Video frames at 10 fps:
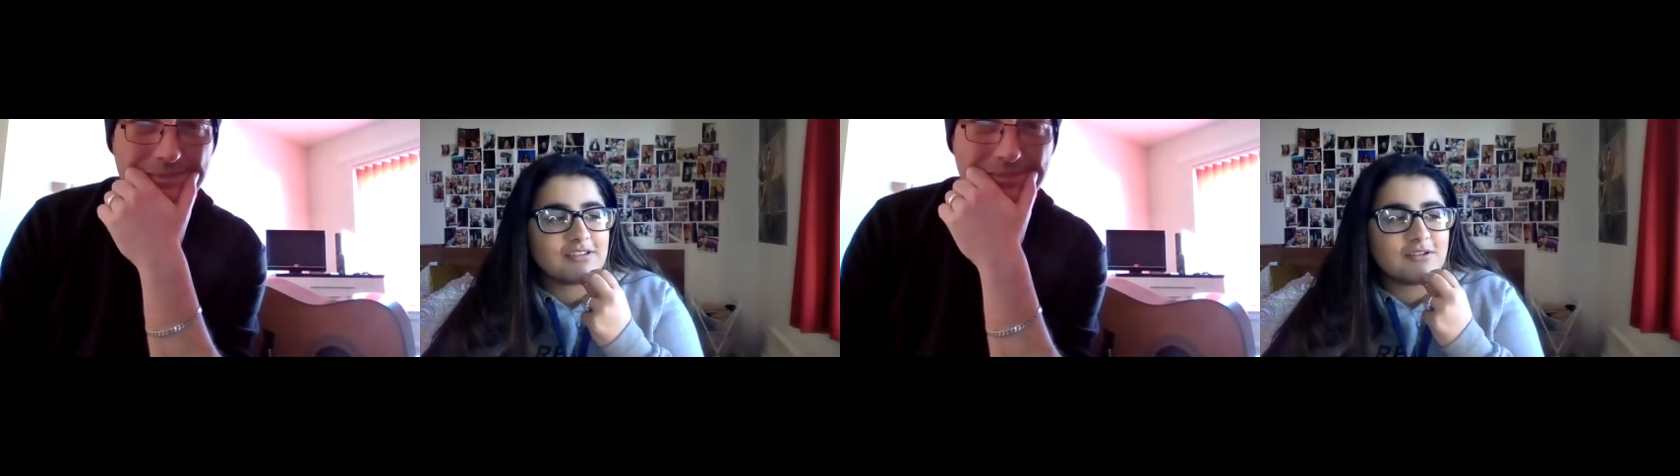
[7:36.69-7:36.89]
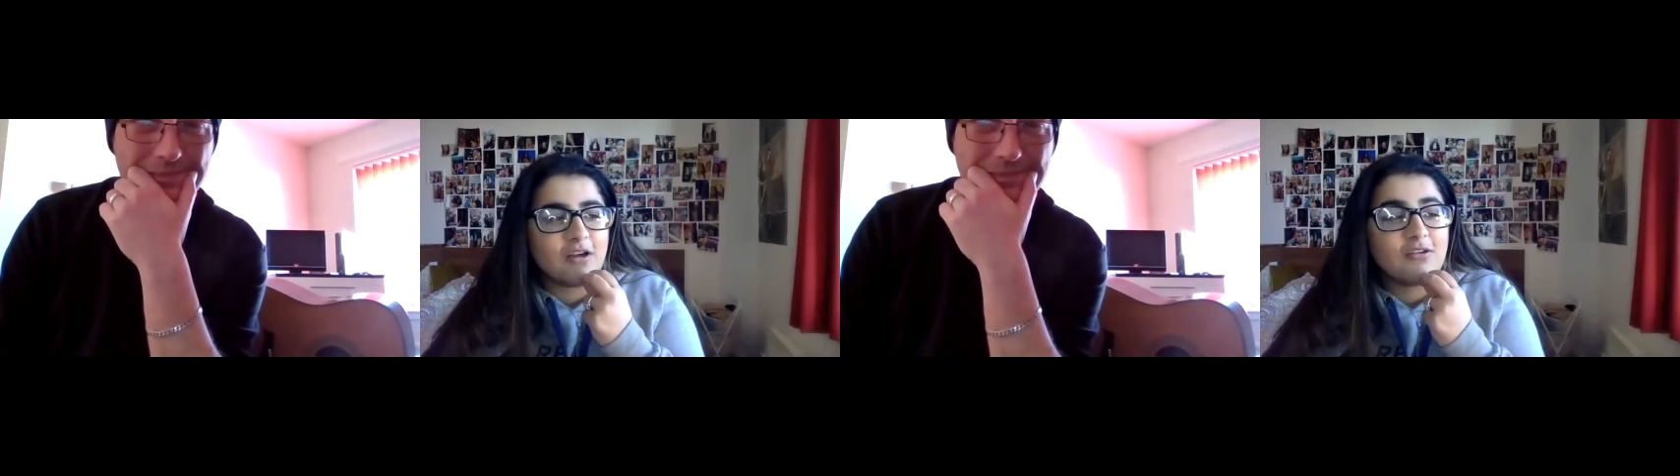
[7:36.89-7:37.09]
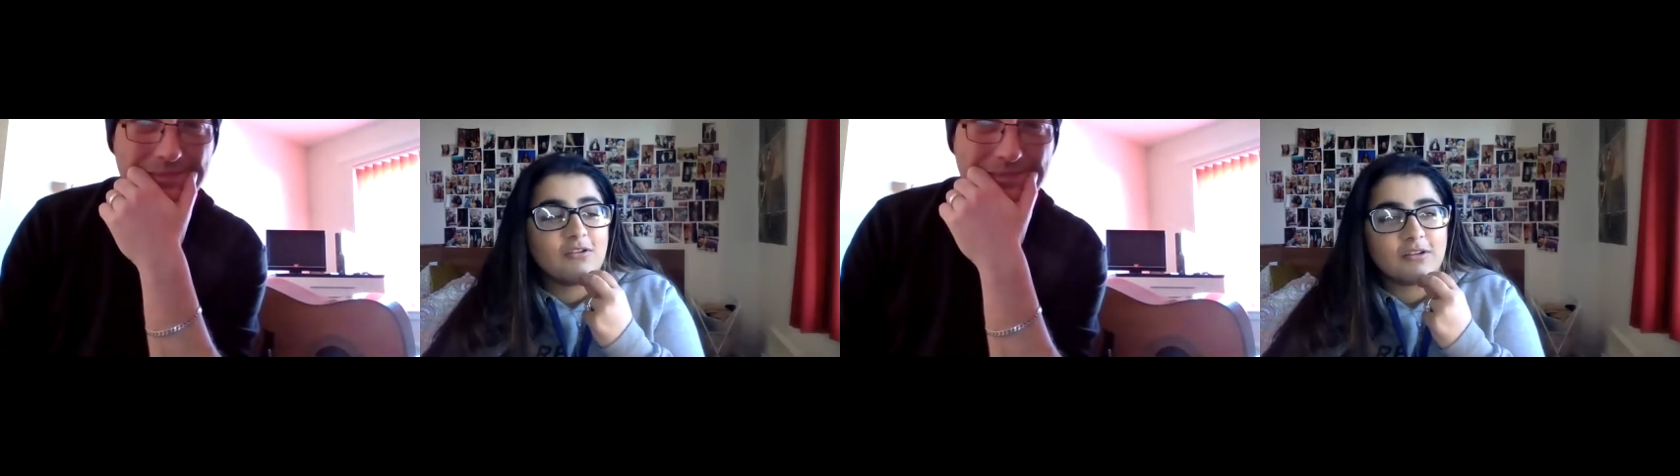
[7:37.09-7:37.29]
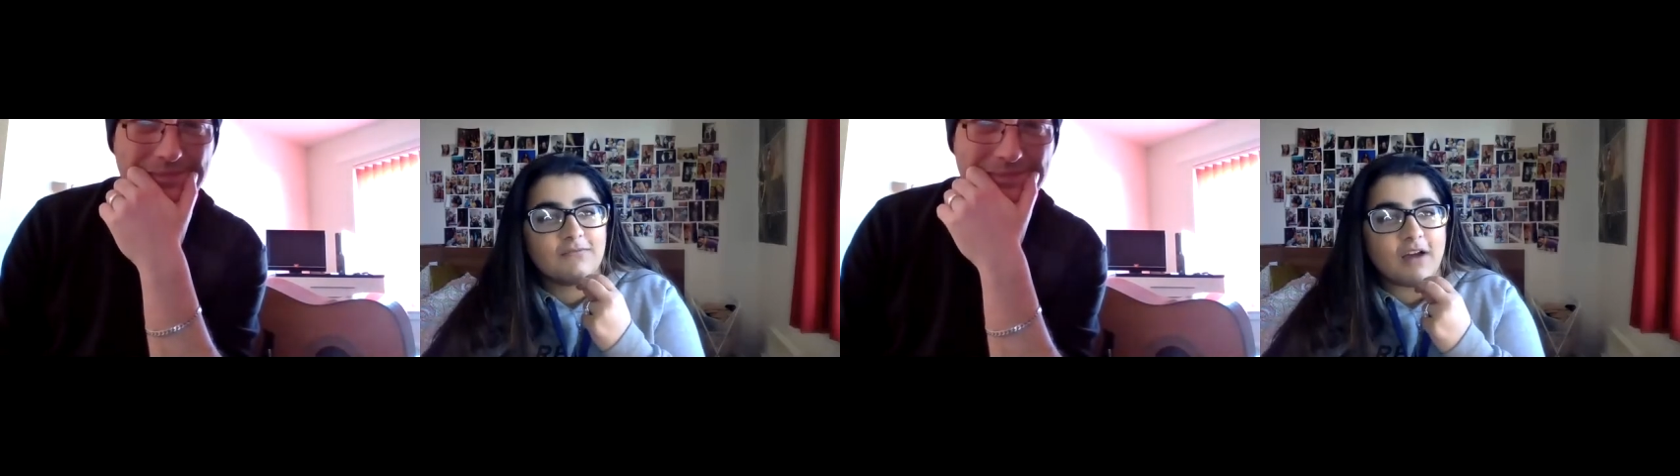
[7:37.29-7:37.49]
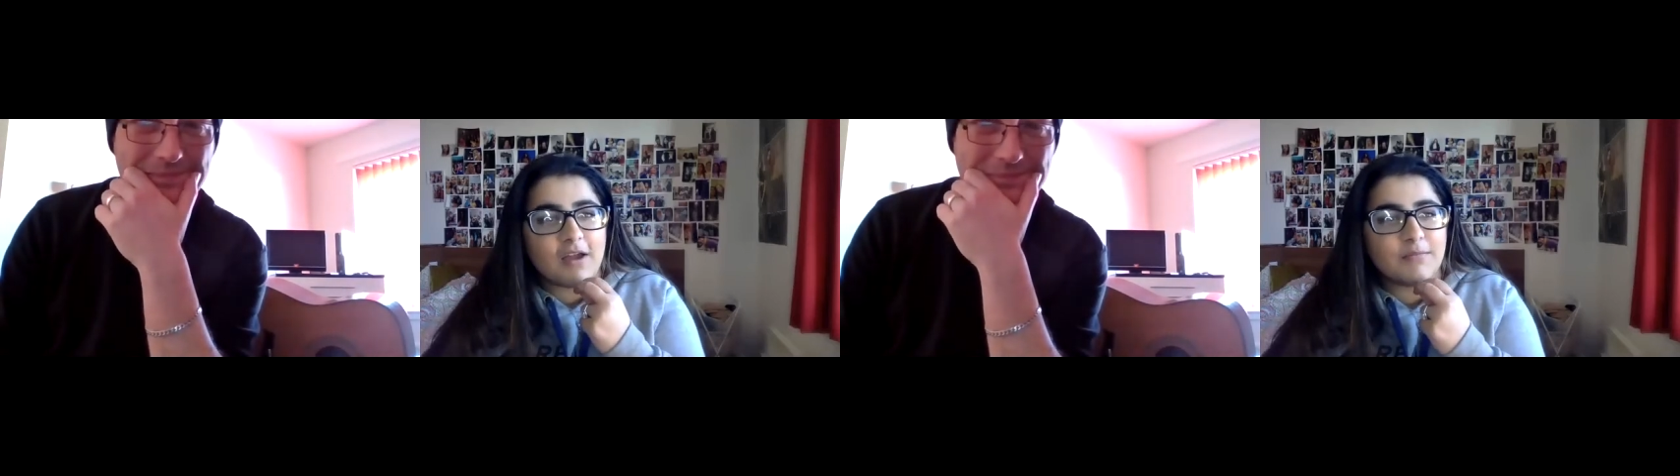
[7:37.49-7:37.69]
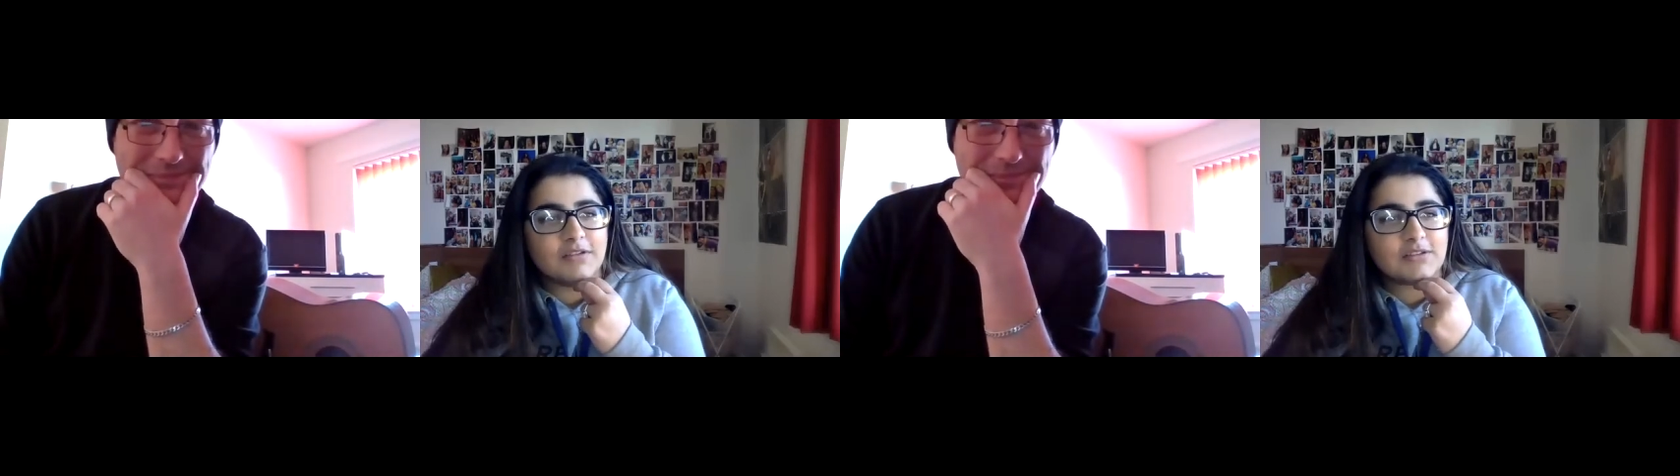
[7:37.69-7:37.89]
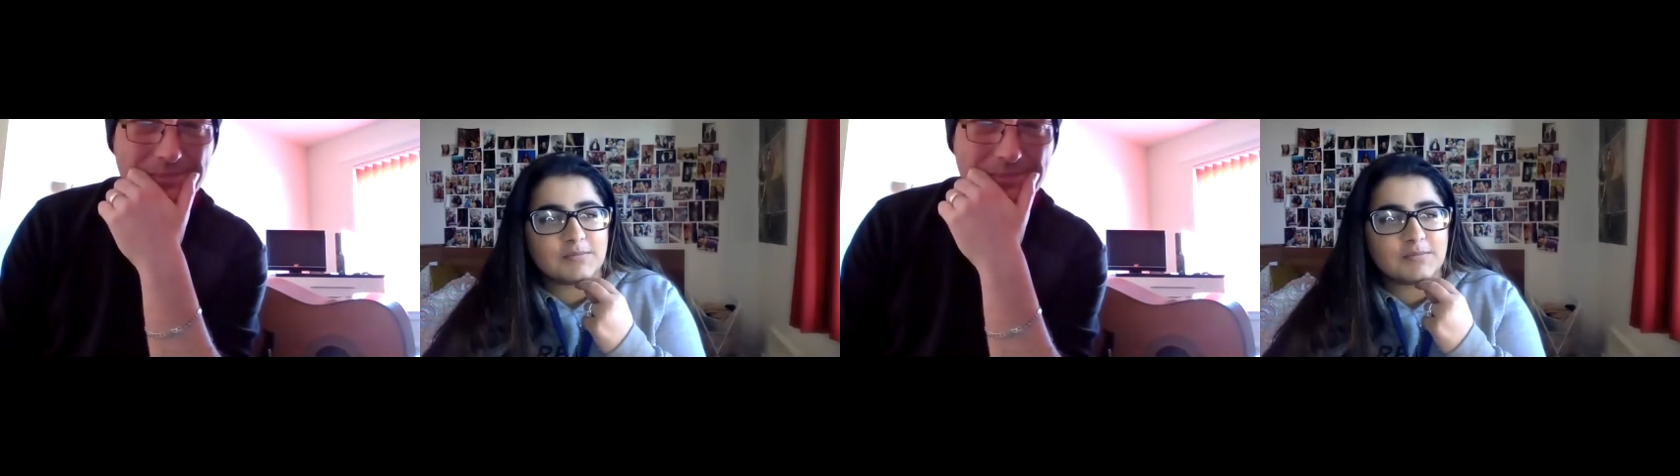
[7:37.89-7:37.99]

It's not a good environment